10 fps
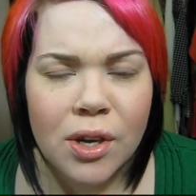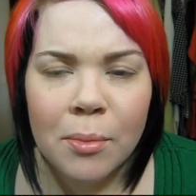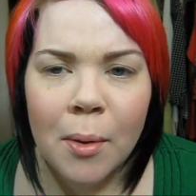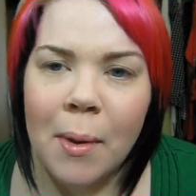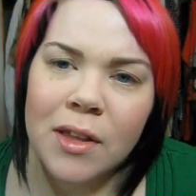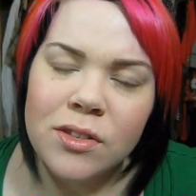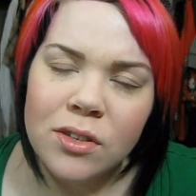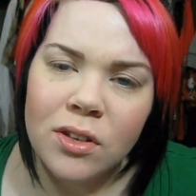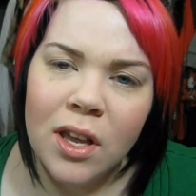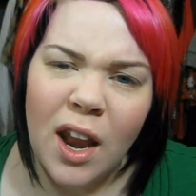Jumbo
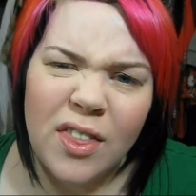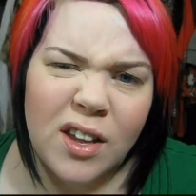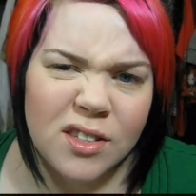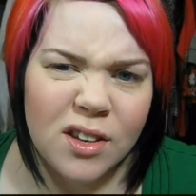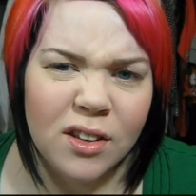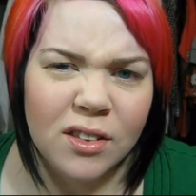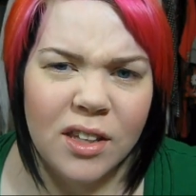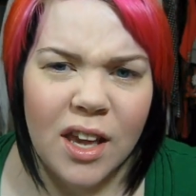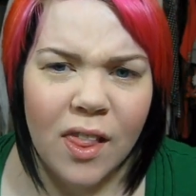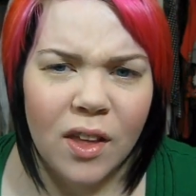Pencil, and I think it's
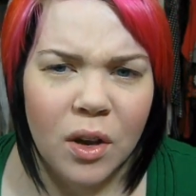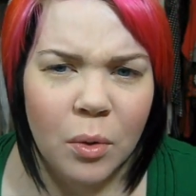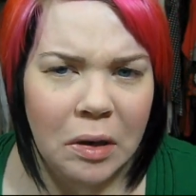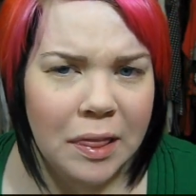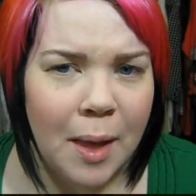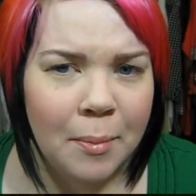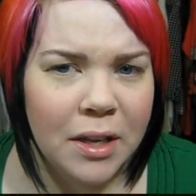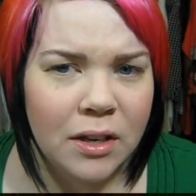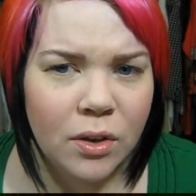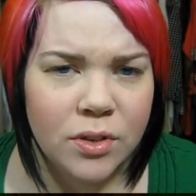called Yellow or
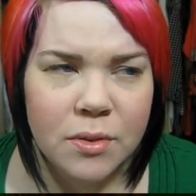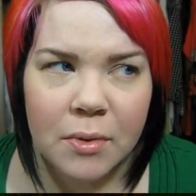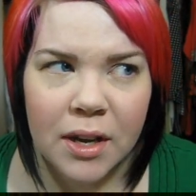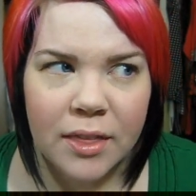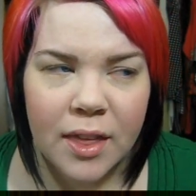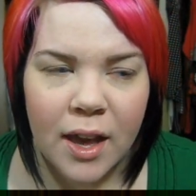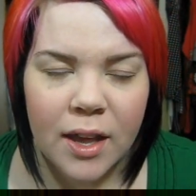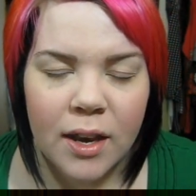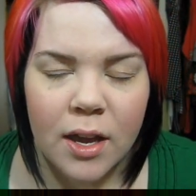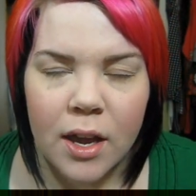Lemon or something like
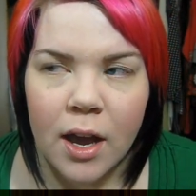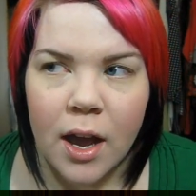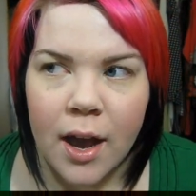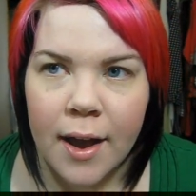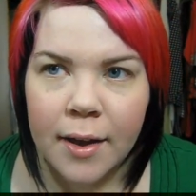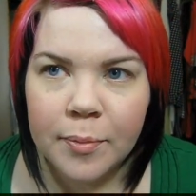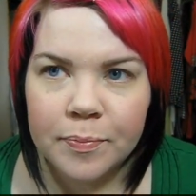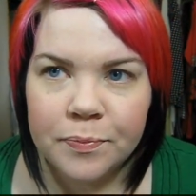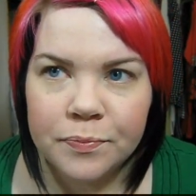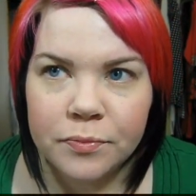that.
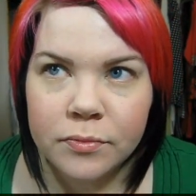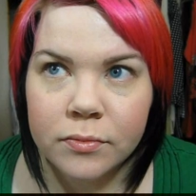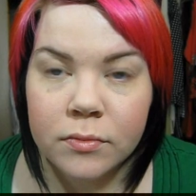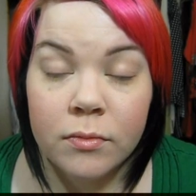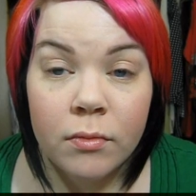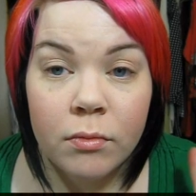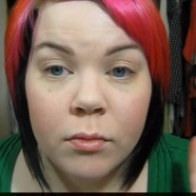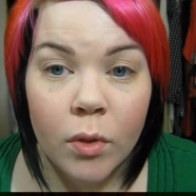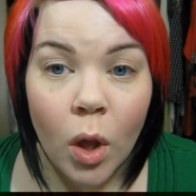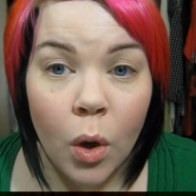Um,
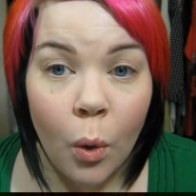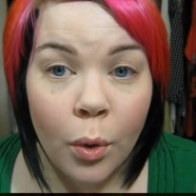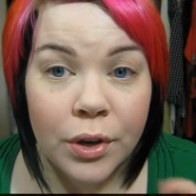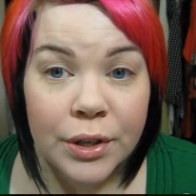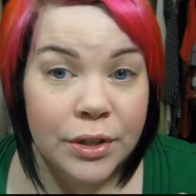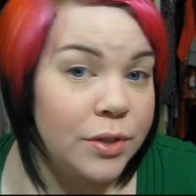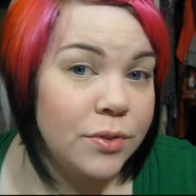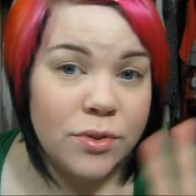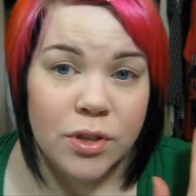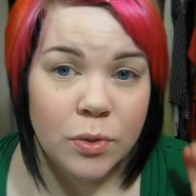or you could
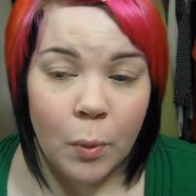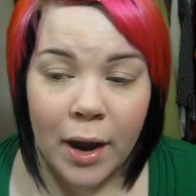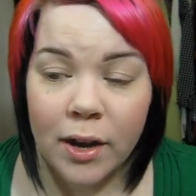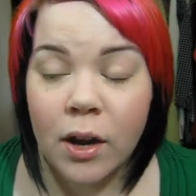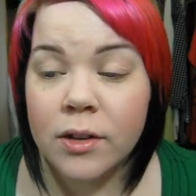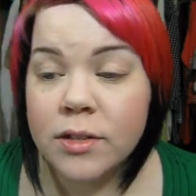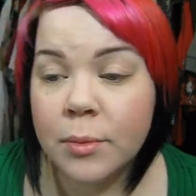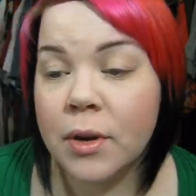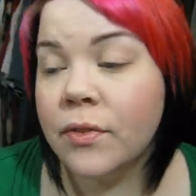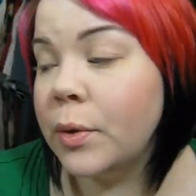use just white.
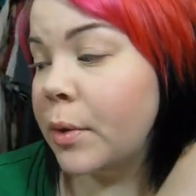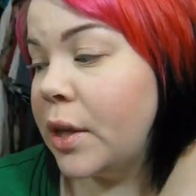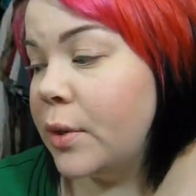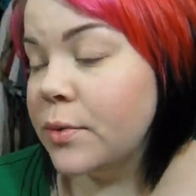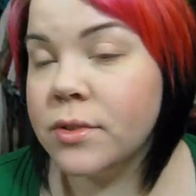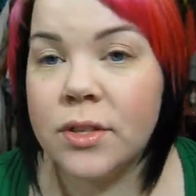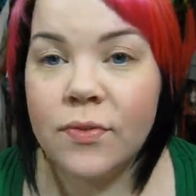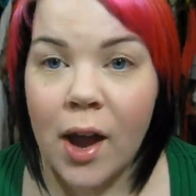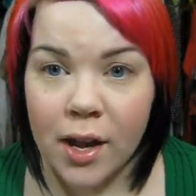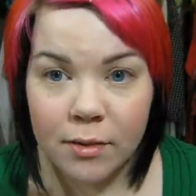Honestly, whatever you want to use is
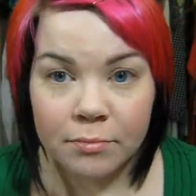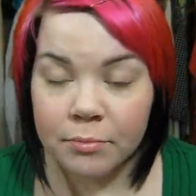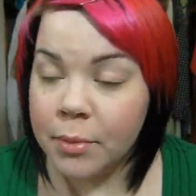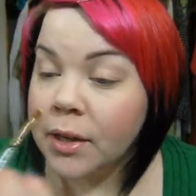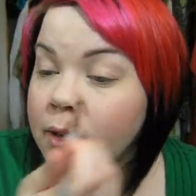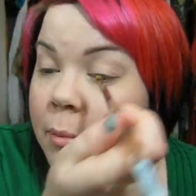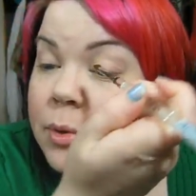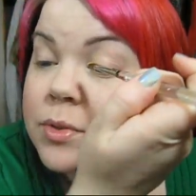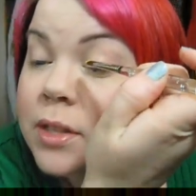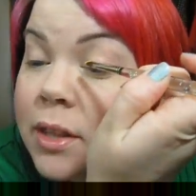fine, but
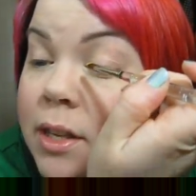I'm using